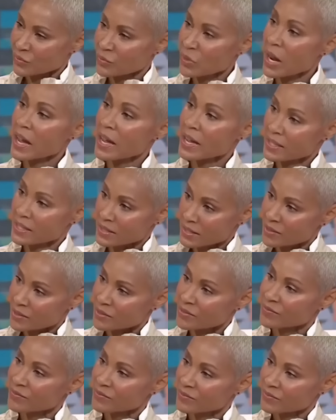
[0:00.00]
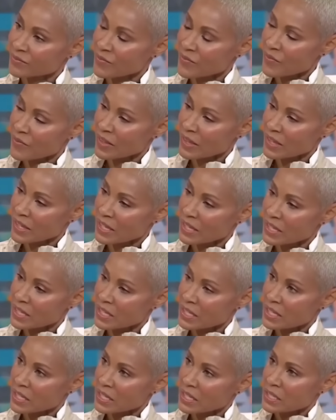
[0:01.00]
Right? Have you read? Do you see
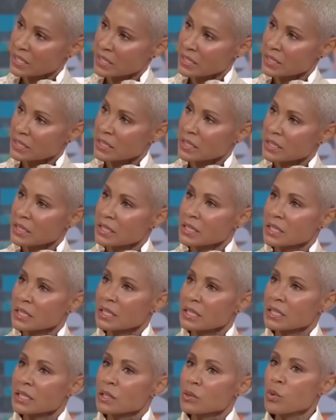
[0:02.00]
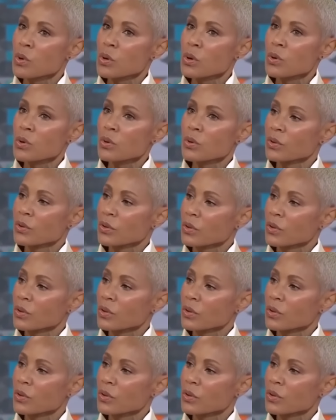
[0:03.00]
that? Does that? Do you mm -hmm. do you well, get that?